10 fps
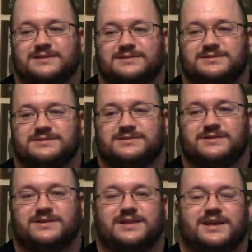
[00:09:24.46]

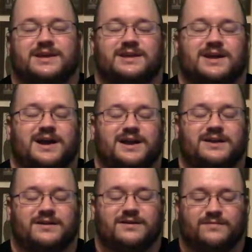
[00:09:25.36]
so that they can
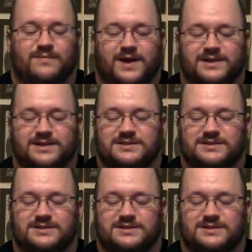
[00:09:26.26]
kind of ride the